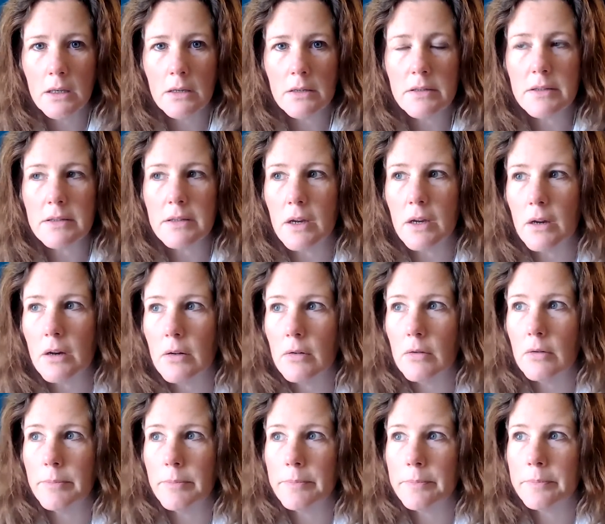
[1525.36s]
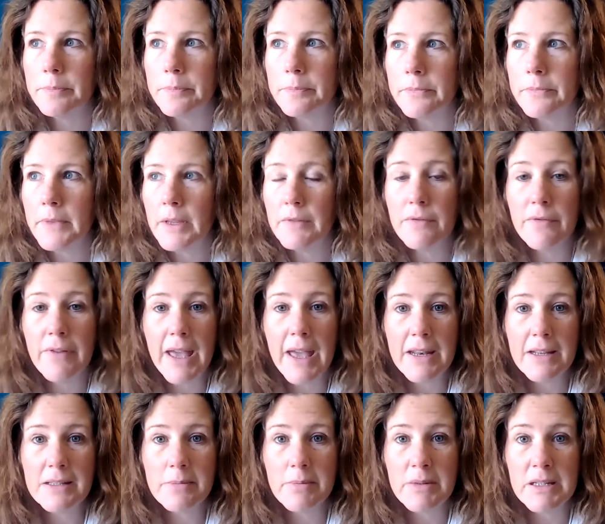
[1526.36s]
So
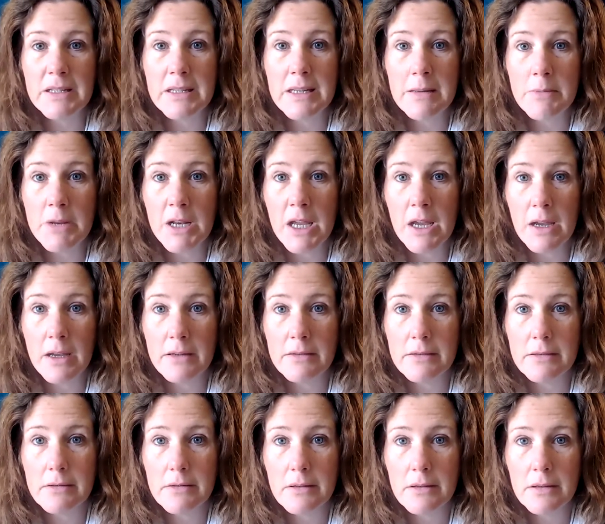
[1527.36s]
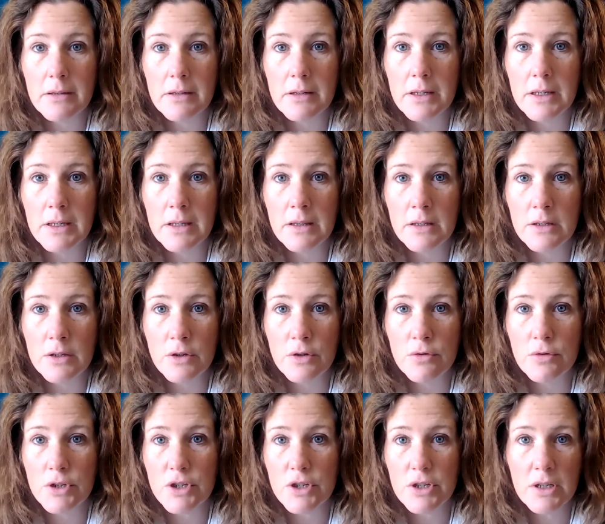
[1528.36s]
fat has been demonized in the
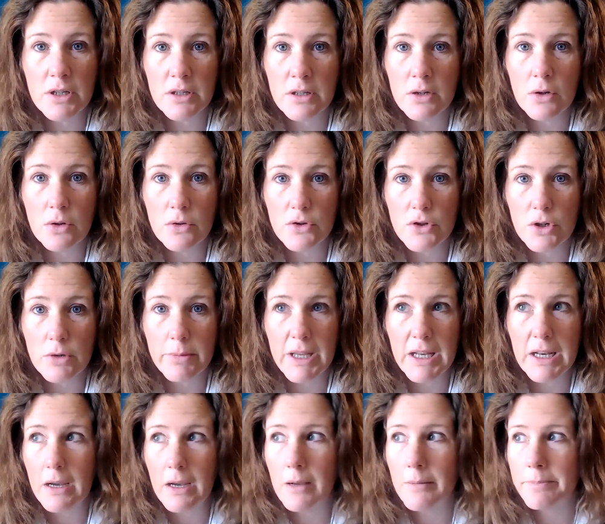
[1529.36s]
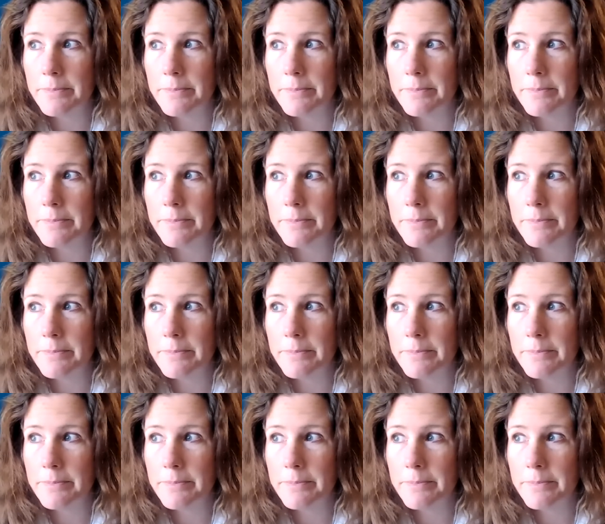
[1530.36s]
nutrition culture, but